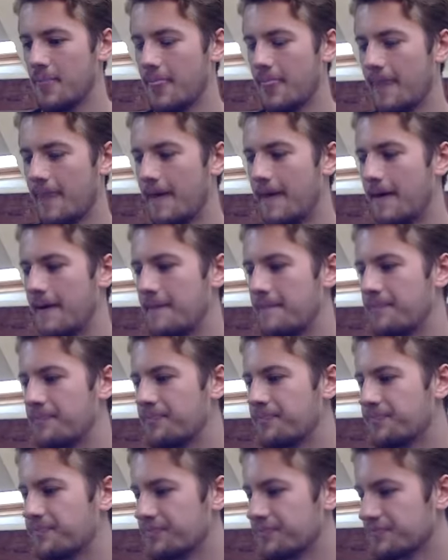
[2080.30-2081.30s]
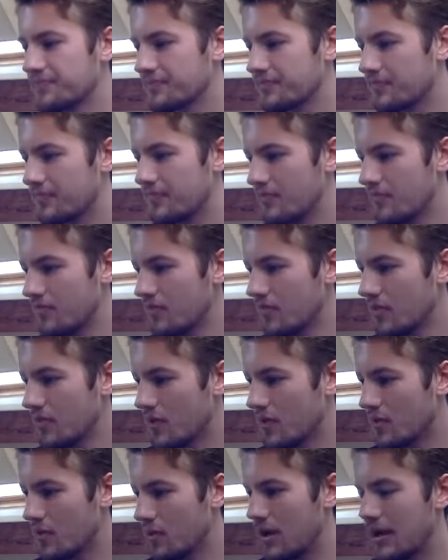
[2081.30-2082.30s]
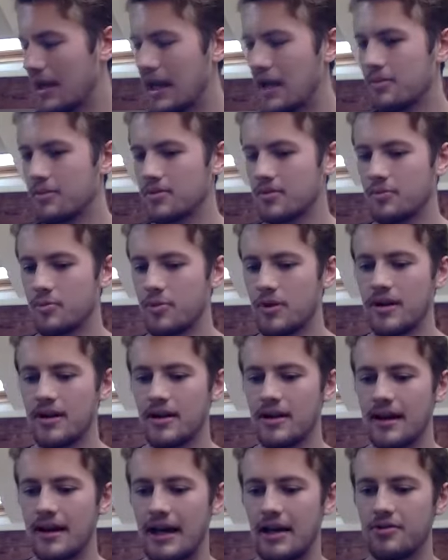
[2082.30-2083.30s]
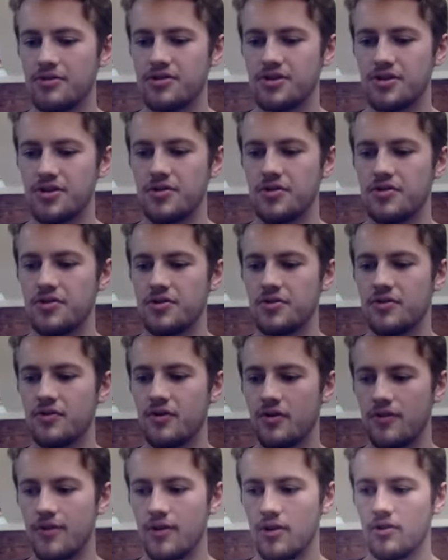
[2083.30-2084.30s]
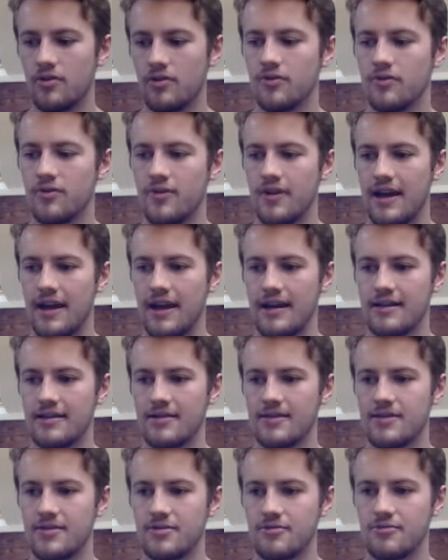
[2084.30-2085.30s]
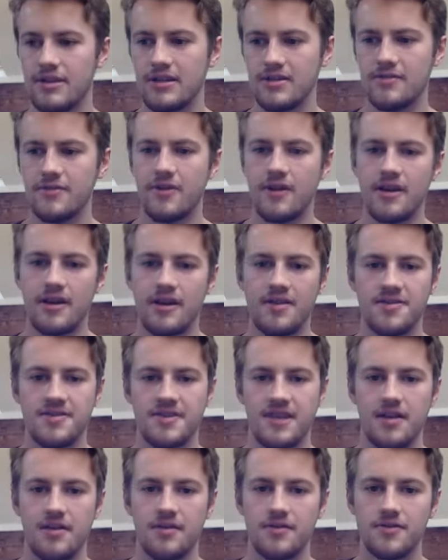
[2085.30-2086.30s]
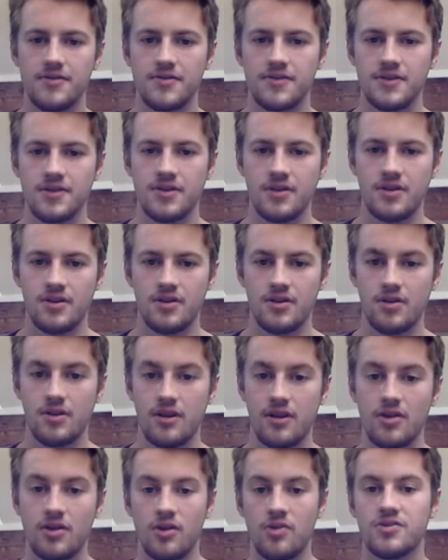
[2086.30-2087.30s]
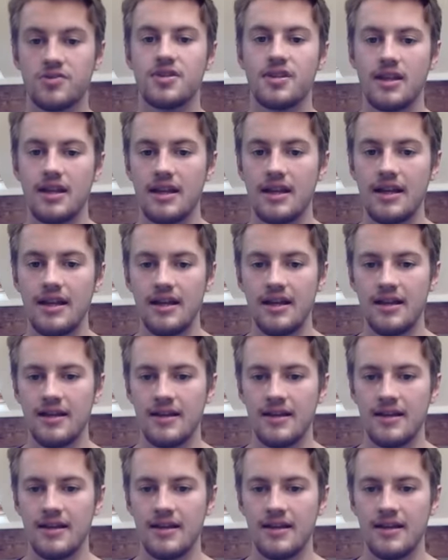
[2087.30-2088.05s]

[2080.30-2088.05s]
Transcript: allowed to sort of evolve and redefine ourselves like constantly,